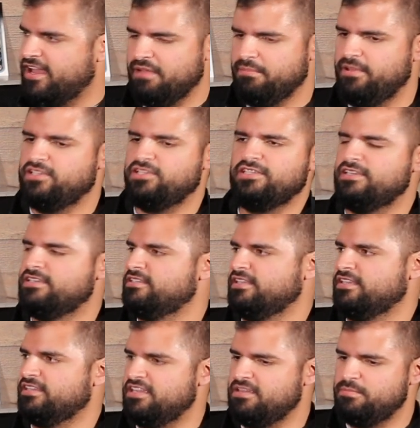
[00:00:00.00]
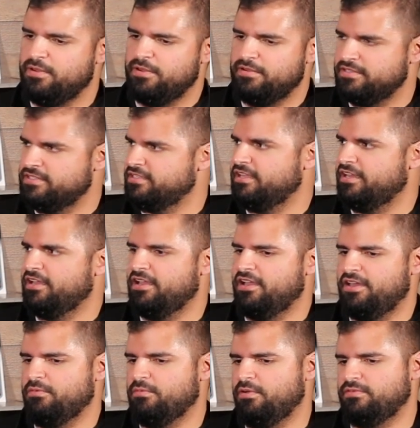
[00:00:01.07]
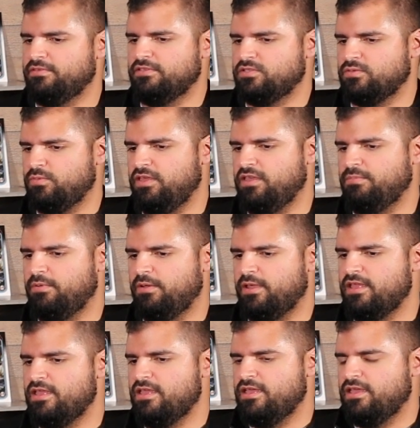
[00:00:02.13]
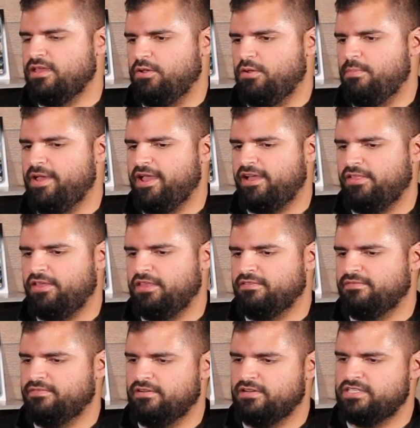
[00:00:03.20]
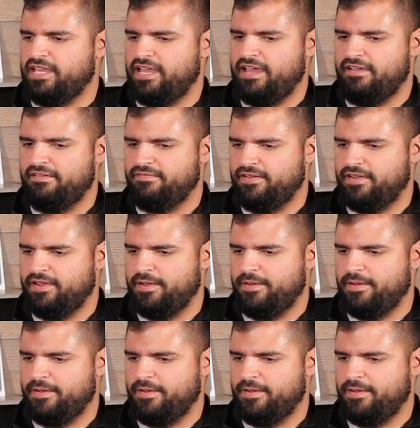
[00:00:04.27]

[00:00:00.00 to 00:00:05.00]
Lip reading: I mentioned this in the deep post that I wrote this week, but Beckley in the first half,